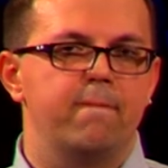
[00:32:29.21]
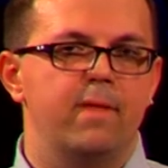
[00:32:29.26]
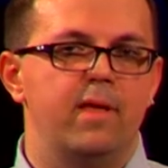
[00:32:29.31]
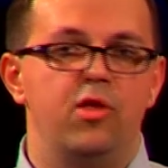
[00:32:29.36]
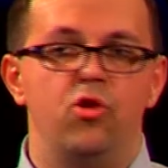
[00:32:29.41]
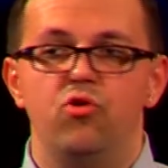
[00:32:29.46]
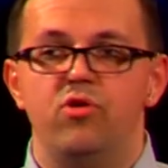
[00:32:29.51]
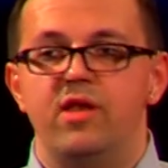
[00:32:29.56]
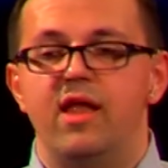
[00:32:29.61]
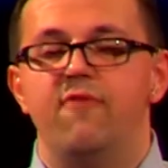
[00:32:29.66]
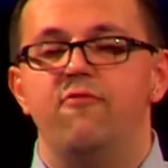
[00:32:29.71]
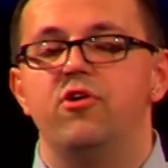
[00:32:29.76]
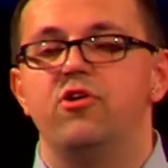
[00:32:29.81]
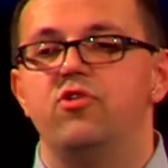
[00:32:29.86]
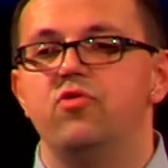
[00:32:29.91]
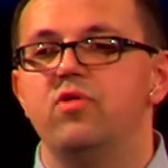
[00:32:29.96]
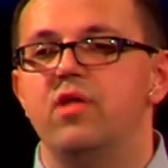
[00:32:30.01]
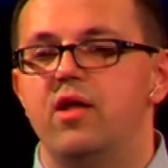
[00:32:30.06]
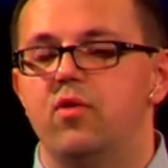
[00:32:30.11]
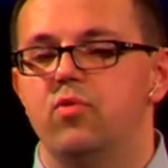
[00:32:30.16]
And you'd never
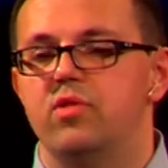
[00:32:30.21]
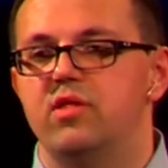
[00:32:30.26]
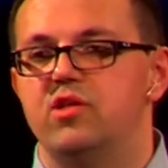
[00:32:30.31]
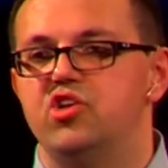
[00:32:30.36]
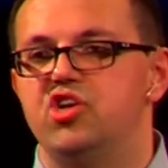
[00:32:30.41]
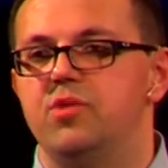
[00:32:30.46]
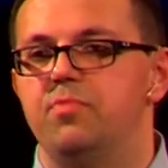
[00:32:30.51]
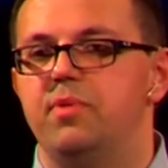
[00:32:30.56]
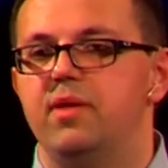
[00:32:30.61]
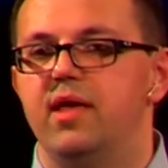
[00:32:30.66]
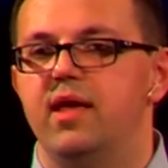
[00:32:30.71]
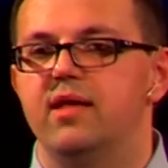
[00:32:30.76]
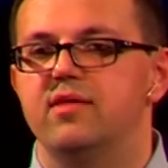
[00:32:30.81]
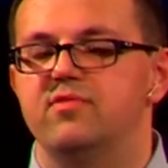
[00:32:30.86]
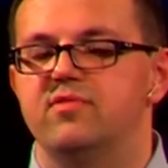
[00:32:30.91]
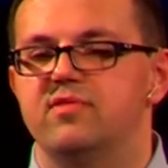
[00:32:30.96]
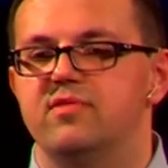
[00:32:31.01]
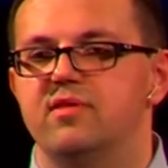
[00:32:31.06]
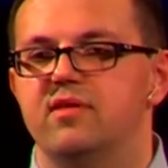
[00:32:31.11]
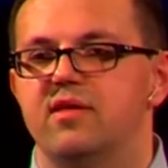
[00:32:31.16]
do that with a
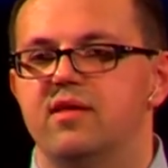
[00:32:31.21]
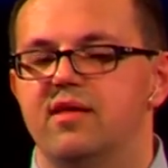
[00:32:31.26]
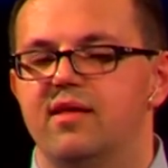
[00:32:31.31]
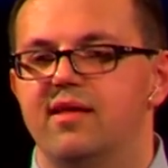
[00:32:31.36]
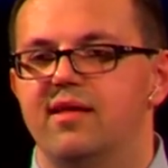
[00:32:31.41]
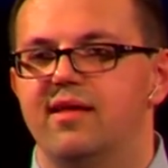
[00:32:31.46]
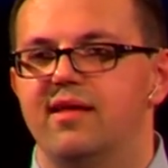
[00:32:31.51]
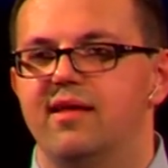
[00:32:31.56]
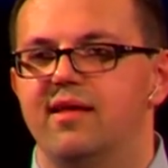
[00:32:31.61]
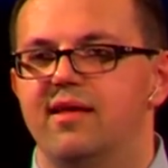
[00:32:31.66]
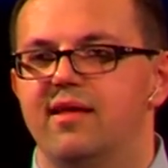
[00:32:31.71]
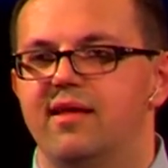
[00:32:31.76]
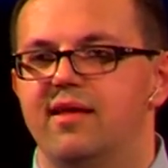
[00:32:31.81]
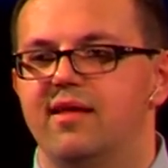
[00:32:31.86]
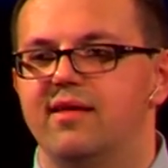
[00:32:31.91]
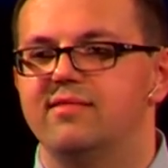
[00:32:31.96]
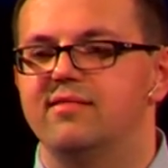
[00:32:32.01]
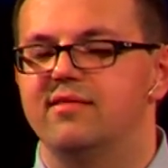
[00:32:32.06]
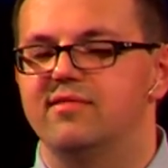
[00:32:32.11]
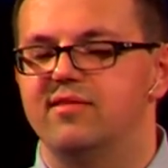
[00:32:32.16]
GPS
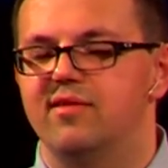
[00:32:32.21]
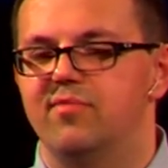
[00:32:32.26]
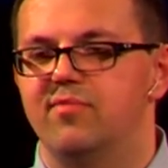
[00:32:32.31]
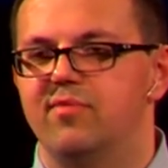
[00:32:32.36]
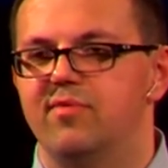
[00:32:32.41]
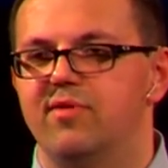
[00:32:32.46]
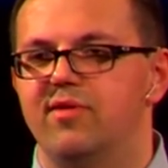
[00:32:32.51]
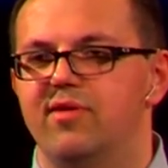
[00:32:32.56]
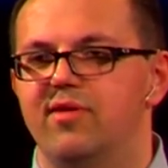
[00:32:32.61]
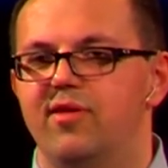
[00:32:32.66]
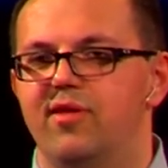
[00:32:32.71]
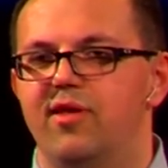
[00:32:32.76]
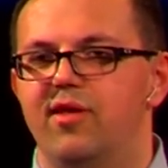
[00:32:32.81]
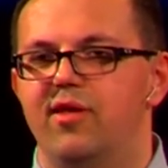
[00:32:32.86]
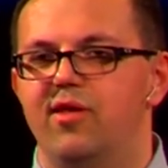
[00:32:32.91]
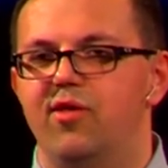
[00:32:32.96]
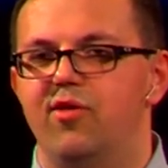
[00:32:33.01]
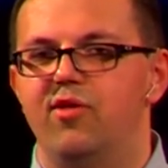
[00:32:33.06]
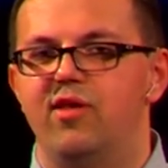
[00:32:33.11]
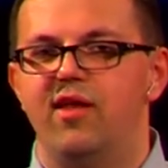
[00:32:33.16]
system.
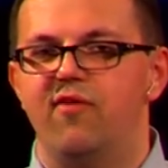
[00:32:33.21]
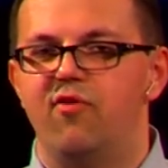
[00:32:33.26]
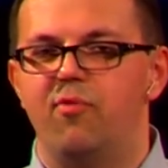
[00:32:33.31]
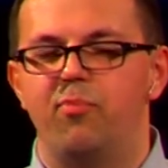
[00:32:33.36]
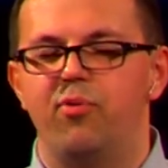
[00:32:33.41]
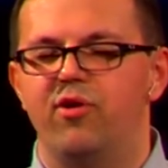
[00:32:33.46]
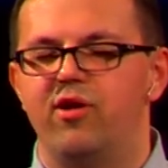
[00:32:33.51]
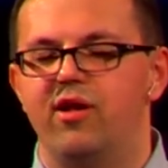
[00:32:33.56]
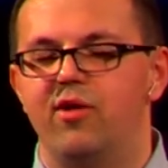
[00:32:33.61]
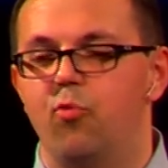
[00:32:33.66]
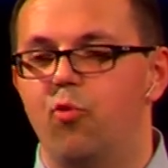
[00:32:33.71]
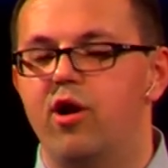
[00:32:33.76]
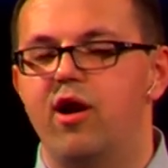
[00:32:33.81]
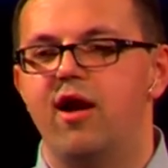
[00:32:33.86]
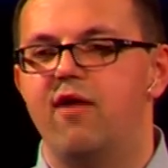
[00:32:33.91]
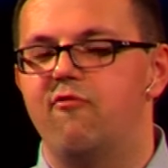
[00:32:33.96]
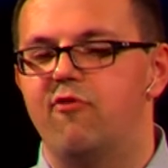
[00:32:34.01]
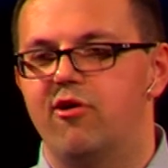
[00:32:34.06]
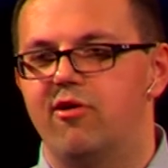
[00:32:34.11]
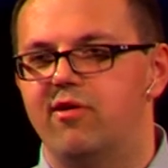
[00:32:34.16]
You'd never put in
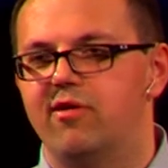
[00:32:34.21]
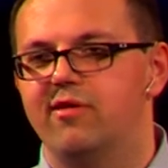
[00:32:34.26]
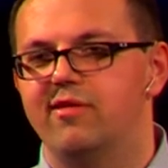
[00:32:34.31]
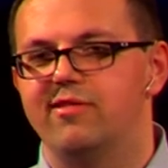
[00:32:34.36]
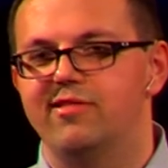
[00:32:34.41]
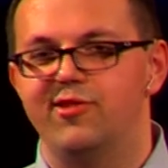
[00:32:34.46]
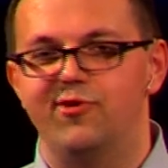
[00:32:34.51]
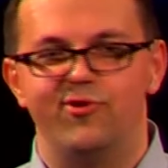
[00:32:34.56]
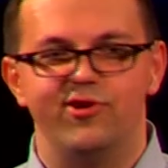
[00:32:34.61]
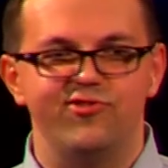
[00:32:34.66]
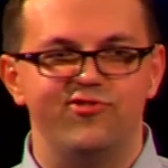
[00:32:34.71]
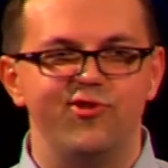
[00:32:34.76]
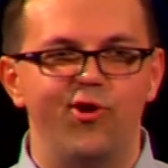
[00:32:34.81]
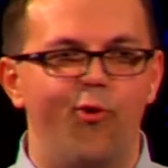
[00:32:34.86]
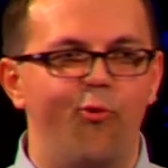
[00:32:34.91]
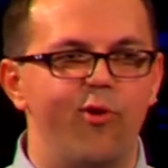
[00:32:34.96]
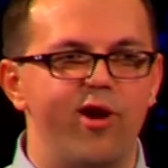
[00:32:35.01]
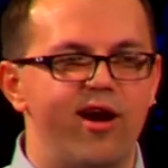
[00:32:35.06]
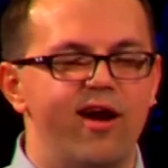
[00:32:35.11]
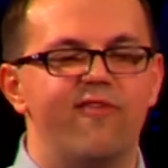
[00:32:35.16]
wherever. There is no
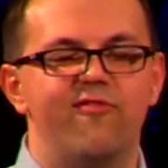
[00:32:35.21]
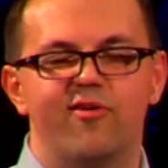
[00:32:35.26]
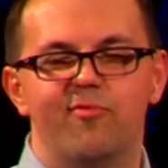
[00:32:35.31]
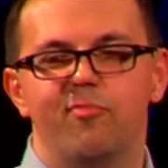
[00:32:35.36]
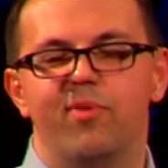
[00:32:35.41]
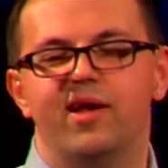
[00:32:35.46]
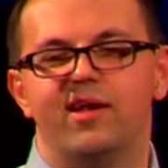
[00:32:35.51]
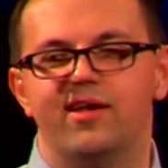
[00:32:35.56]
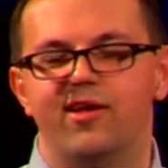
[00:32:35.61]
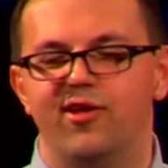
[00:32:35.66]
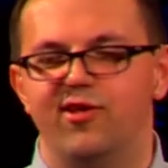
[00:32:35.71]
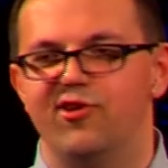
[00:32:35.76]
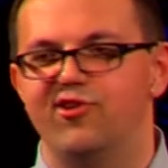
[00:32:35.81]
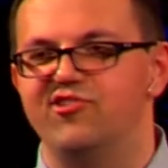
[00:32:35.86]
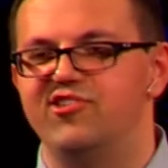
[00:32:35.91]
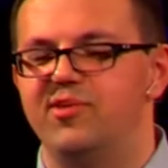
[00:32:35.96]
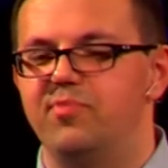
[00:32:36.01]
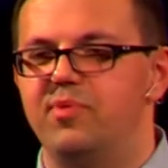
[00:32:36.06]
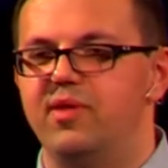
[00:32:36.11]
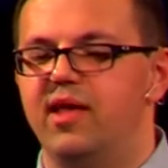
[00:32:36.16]
wherever button on your
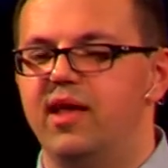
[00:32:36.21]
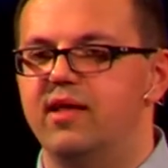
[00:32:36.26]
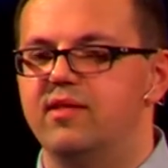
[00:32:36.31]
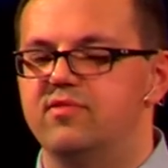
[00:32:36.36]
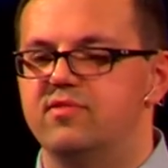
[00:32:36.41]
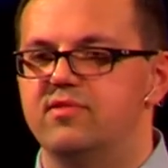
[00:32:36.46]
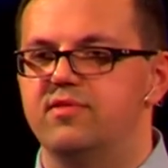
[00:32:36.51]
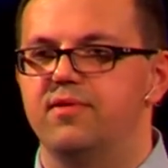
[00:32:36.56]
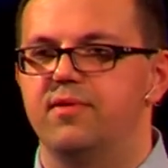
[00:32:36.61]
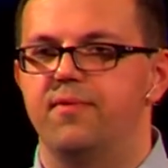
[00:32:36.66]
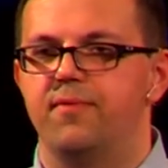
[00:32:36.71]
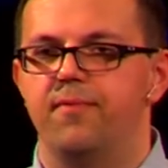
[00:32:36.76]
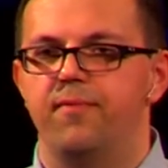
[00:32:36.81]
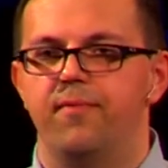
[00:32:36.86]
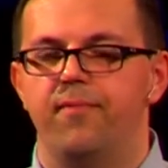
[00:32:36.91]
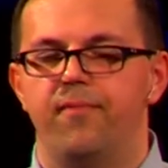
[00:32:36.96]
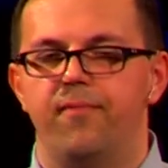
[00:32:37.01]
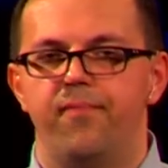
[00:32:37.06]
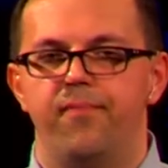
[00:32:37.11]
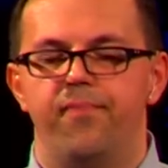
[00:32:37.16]
GPS.
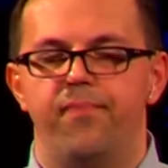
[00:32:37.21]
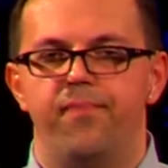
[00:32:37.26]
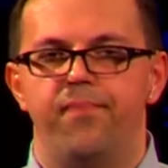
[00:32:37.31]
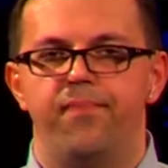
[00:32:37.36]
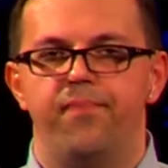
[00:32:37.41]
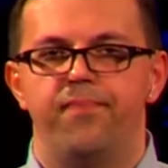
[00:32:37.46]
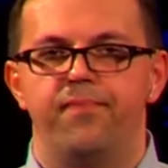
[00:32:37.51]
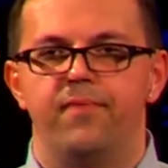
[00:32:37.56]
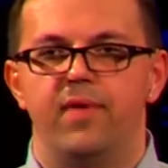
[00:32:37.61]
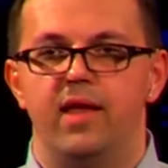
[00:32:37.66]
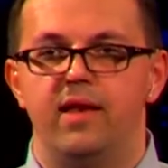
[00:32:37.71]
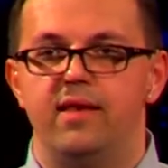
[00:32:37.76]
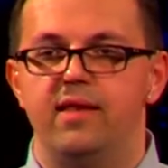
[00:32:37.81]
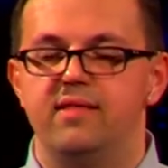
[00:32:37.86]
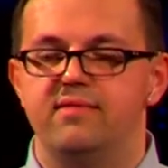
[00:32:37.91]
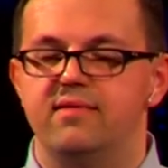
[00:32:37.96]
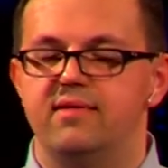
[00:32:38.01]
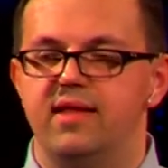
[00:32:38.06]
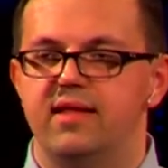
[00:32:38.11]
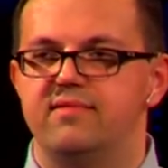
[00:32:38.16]
It
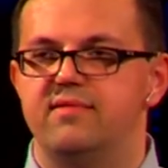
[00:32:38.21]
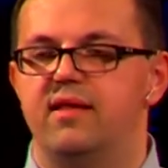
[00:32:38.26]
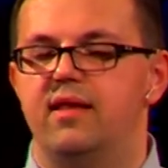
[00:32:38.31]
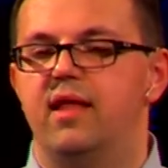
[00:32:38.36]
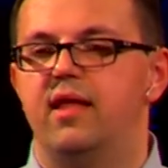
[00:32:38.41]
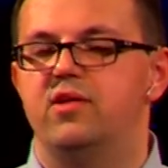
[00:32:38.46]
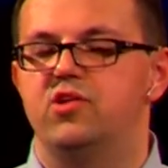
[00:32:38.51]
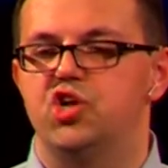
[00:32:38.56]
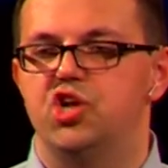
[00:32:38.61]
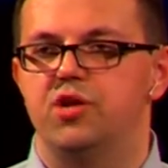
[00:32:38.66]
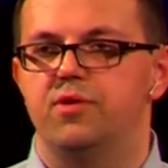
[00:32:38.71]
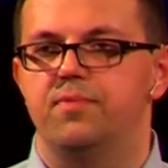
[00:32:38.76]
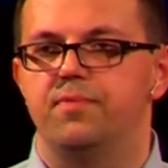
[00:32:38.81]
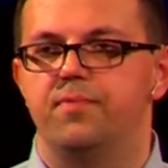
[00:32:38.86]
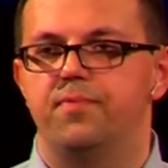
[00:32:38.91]
needs a destination.